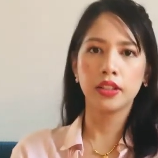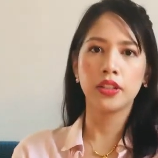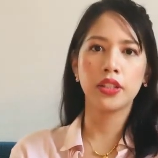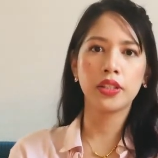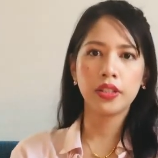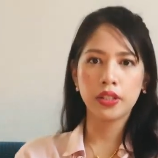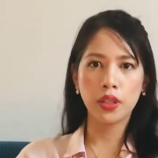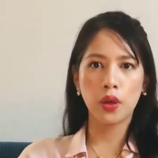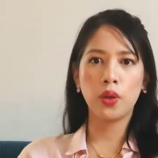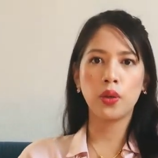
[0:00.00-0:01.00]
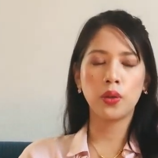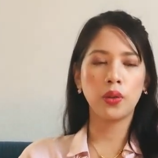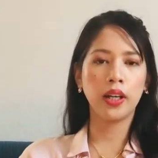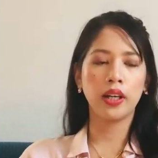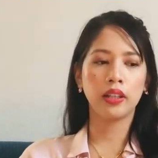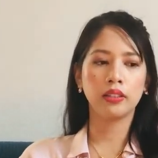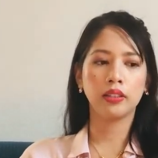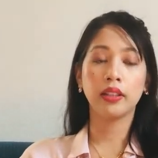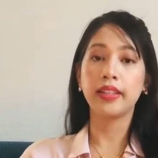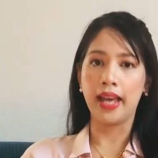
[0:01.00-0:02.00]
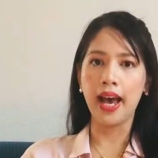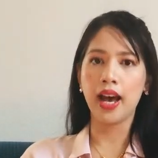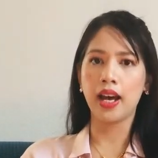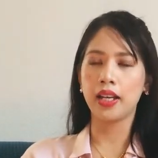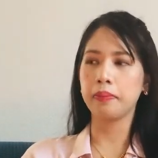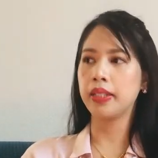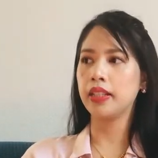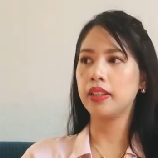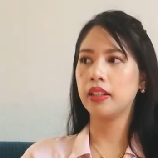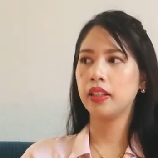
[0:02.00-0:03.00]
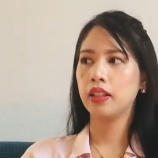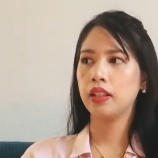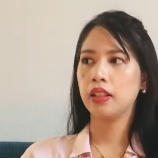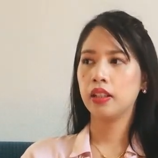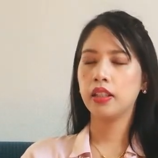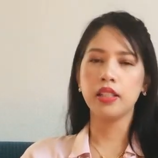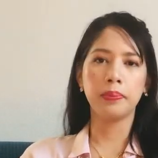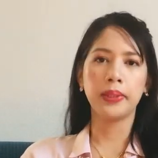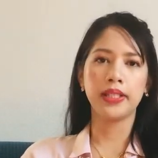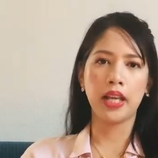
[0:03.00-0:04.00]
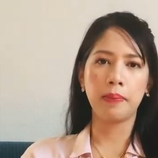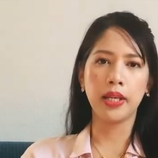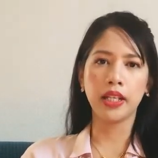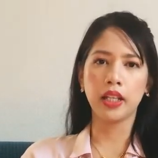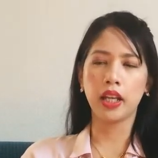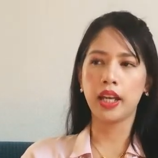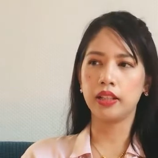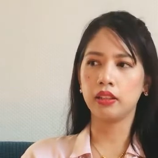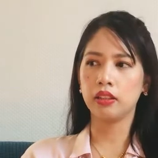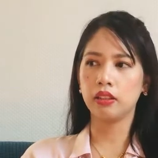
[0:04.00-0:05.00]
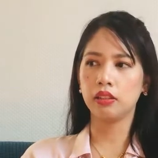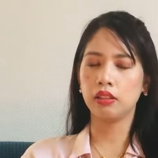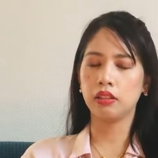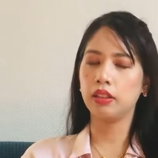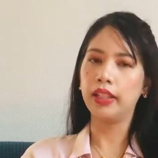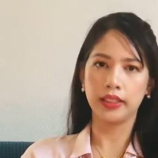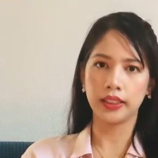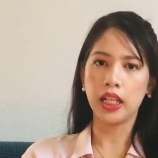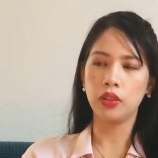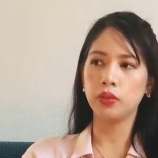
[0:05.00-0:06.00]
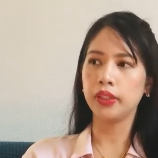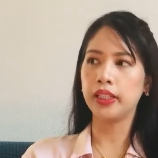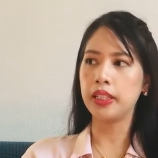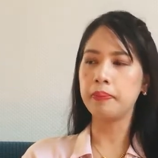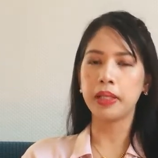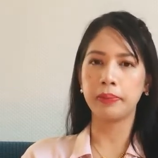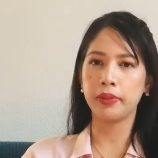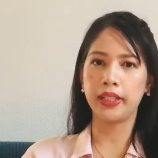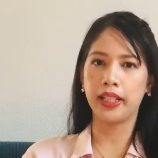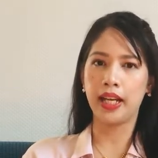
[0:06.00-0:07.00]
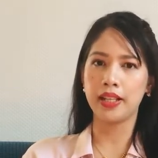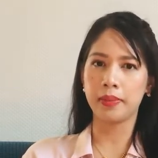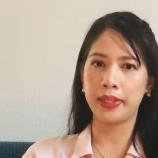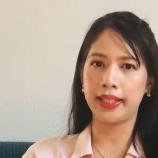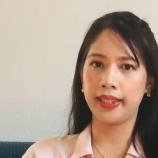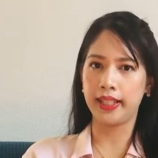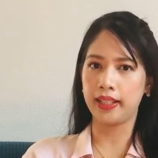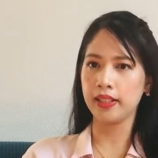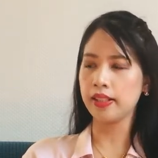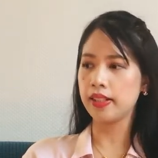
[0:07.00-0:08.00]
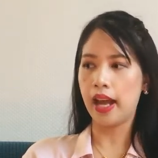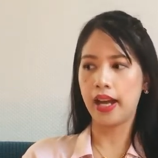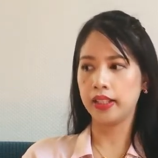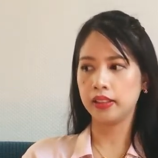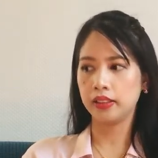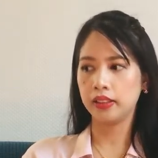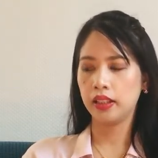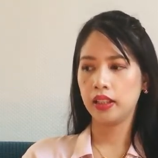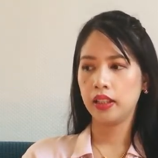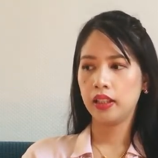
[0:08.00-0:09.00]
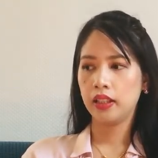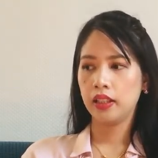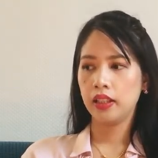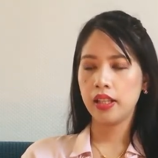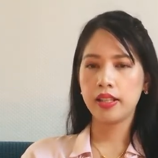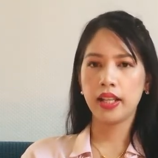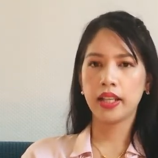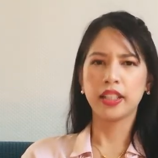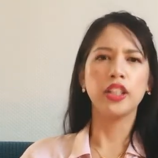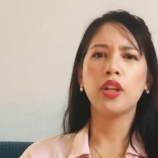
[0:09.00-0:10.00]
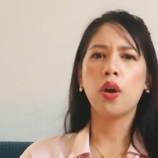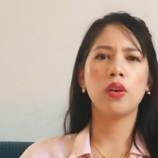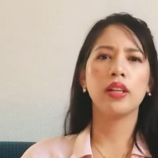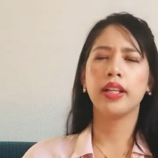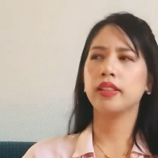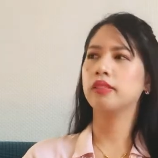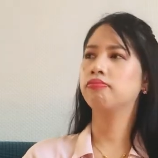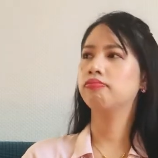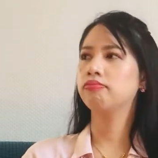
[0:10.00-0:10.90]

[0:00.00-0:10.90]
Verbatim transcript: so yeah, I mean, this pandemic and the lockdown really made me realize many things. And it's like, you know, like